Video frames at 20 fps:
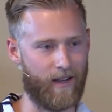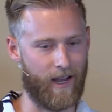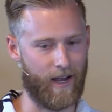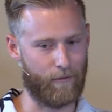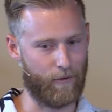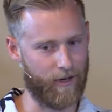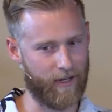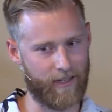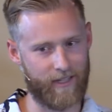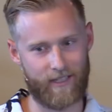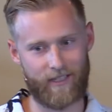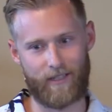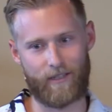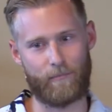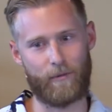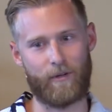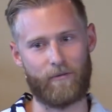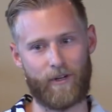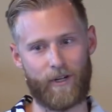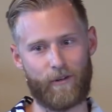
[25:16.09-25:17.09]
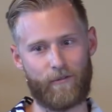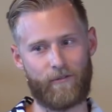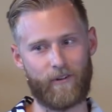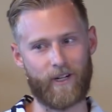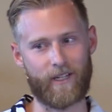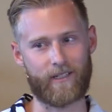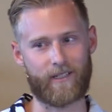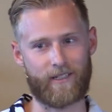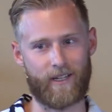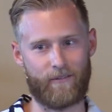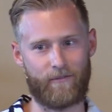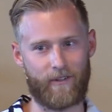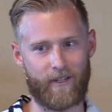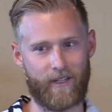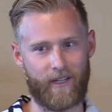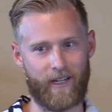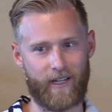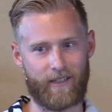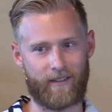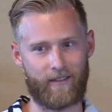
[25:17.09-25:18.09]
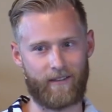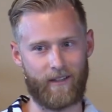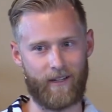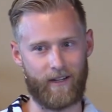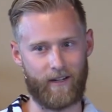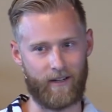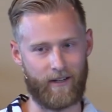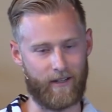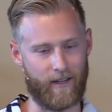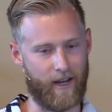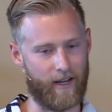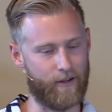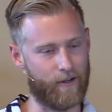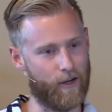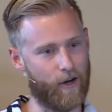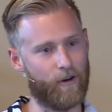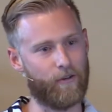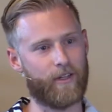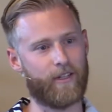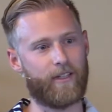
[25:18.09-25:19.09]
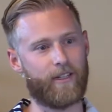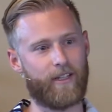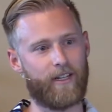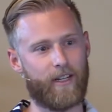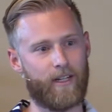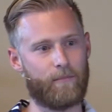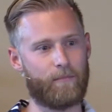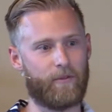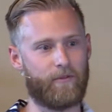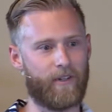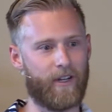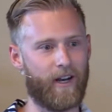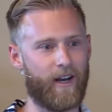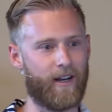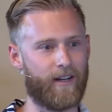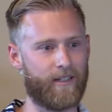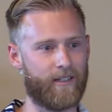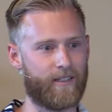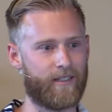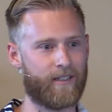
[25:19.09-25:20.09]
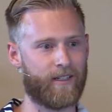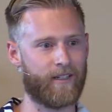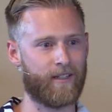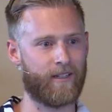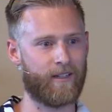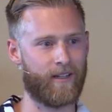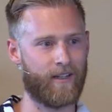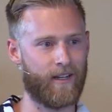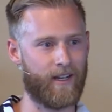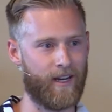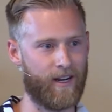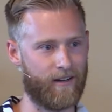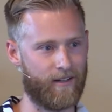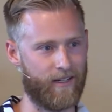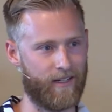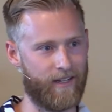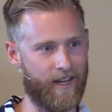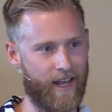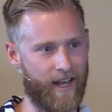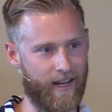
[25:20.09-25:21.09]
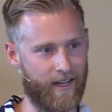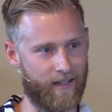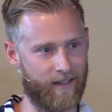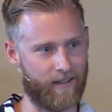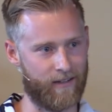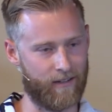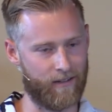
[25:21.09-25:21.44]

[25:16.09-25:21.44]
I wanted this to be real for us, because I feel like, and I know that the kingdom of God is here today, and